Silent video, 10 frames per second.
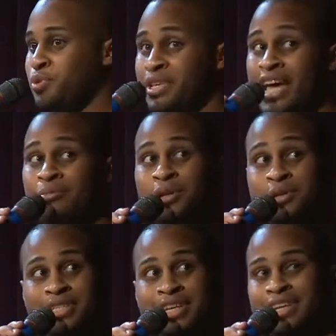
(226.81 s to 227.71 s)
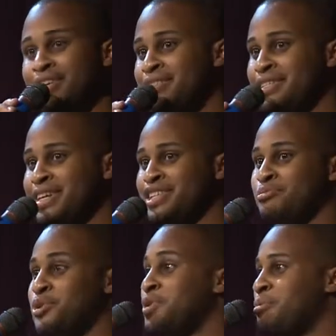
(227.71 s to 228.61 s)
should wear lab coats like these guys
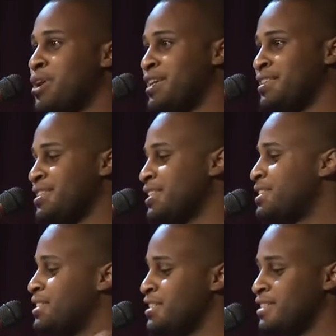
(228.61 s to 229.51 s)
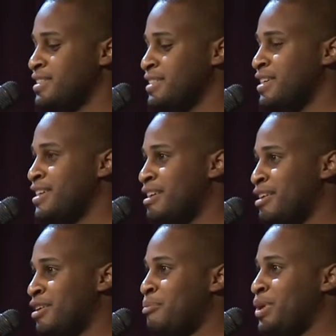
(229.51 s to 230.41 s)
from Unimark in the 60s.
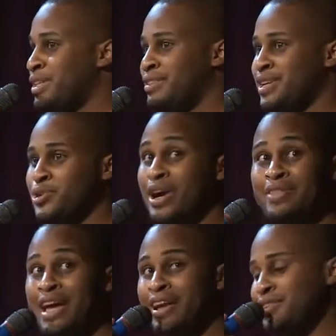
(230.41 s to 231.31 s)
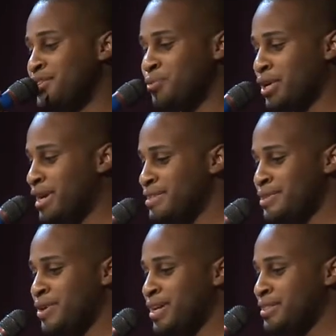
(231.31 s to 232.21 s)
Um, they tried that and it didn't work out
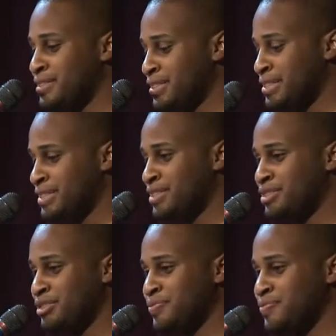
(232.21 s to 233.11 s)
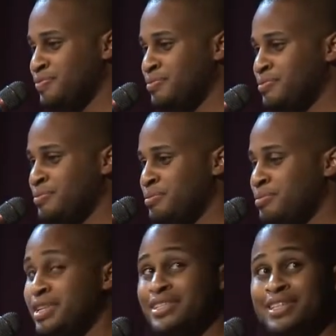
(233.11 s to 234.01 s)
so well.
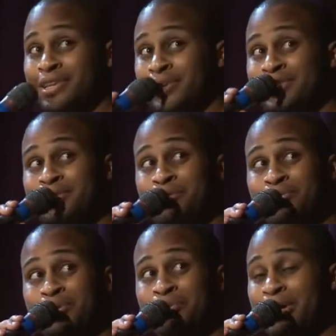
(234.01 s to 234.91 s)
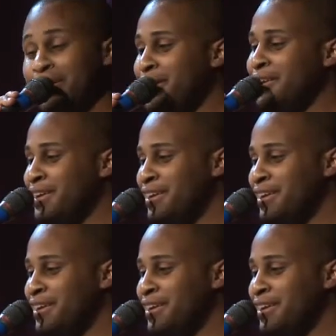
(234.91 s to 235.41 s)
You can see they look so thrilled about it.